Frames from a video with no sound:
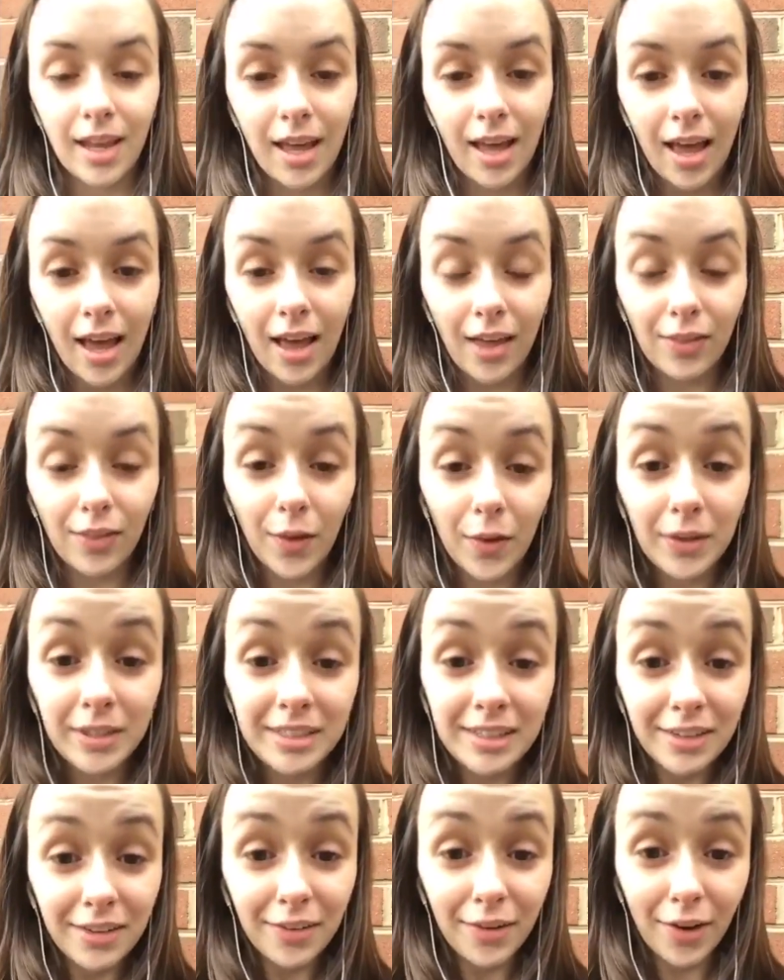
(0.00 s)
And though I
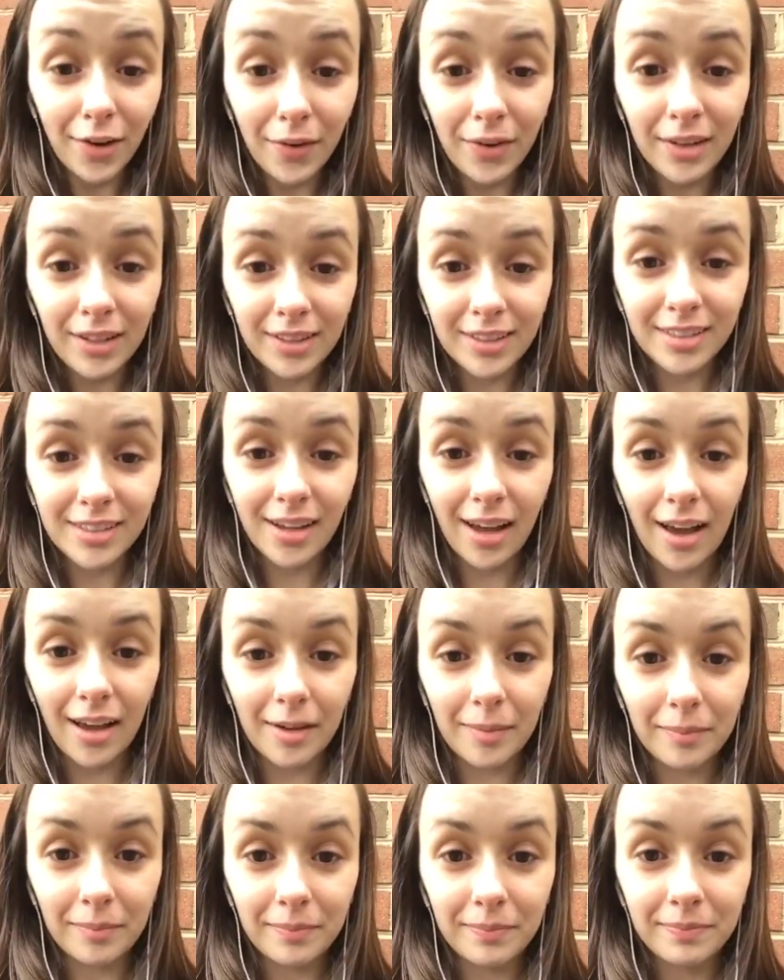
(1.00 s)
didn't know it at the
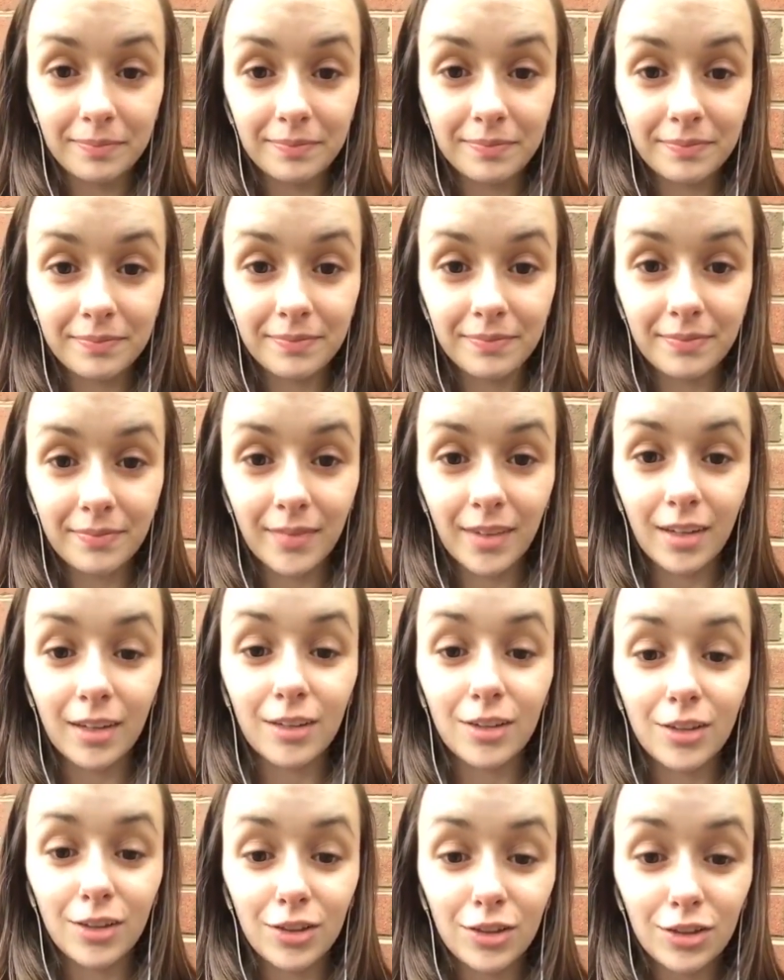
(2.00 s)
time,
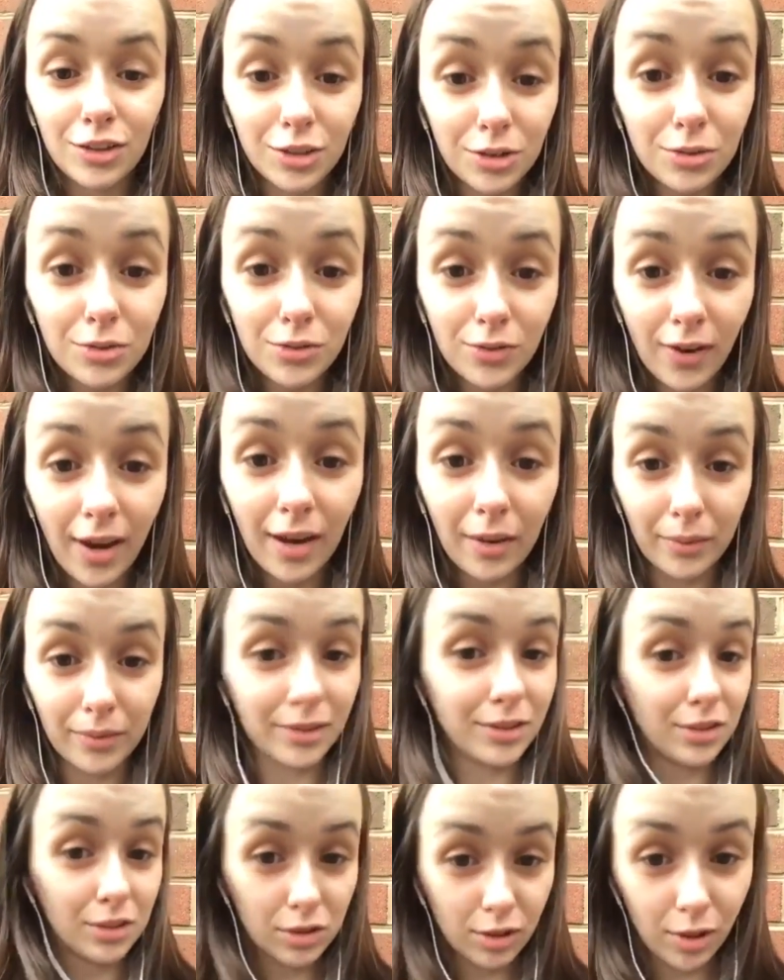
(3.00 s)
she was right when
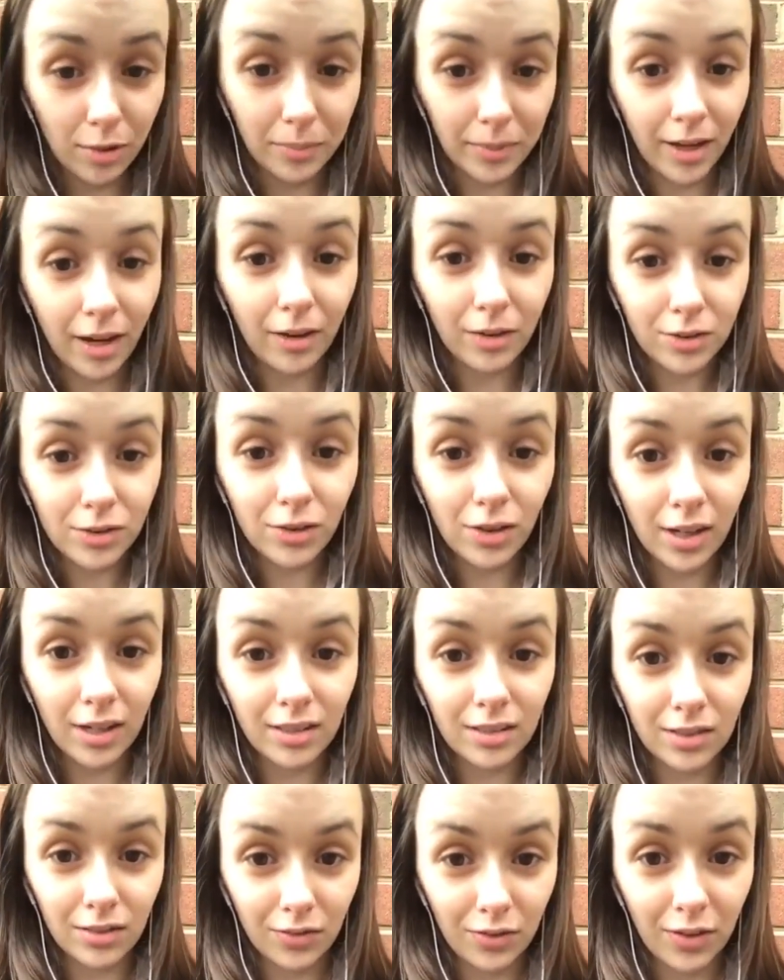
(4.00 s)
she told me I was
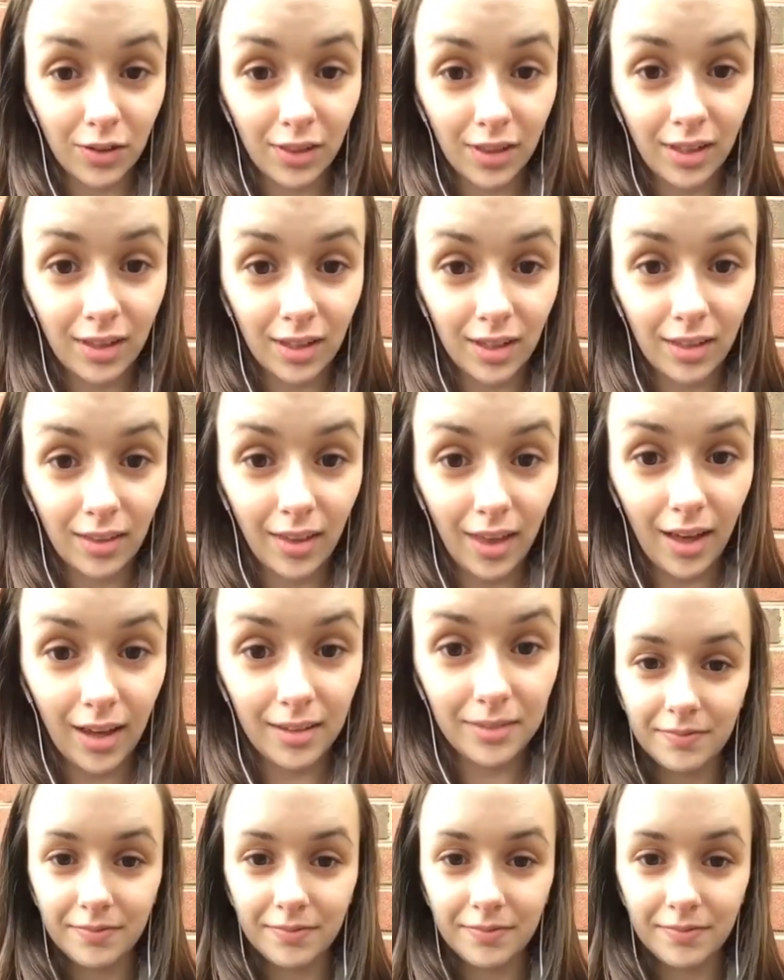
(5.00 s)
crazy for thinking that.